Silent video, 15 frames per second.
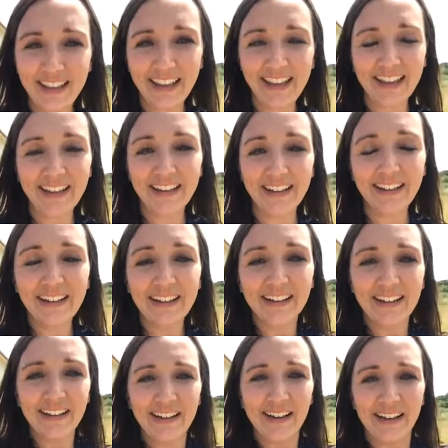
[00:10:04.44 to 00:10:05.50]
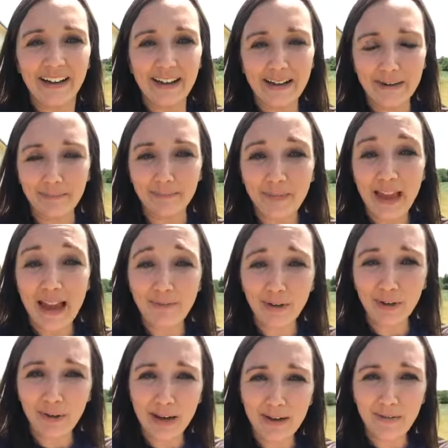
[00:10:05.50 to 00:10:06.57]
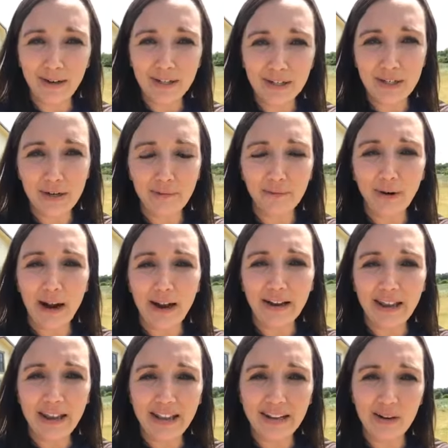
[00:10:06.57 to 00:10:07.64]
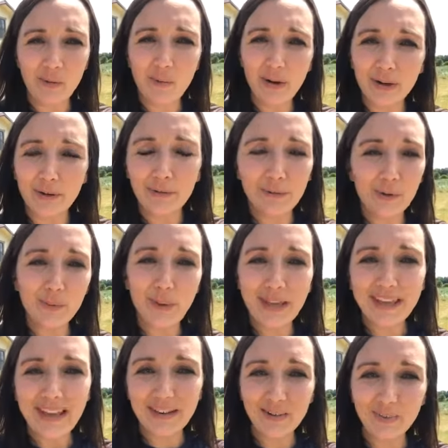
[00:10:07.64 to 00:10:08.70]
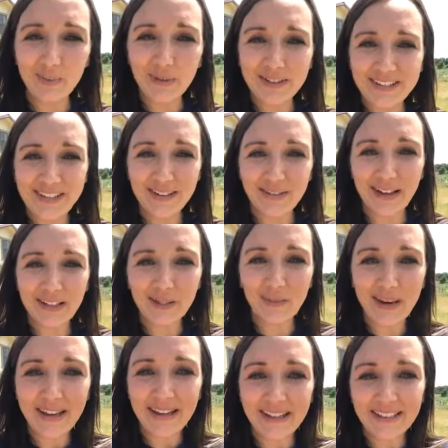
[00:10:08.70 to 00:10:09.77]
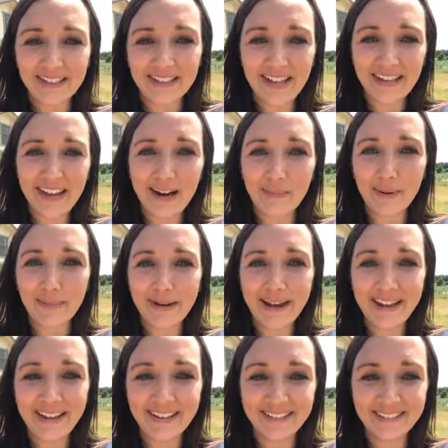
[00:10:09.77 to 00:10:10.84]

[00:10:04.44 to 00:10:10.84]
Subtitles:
and have a great rest of your Friday and a wonderful weekend. We'll see you next week. Take care. Bye-bye.